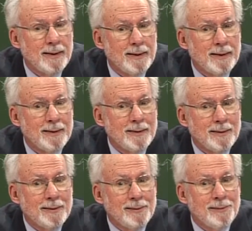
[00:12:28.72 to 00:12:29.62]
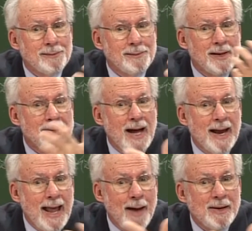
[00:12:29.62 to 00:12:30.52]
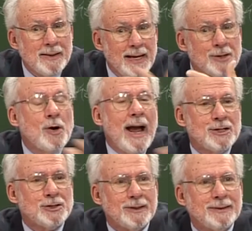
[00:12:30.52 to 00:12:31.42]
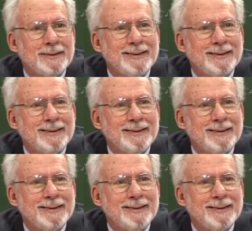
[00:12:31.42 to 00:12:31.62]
uh, in dynamic interaction.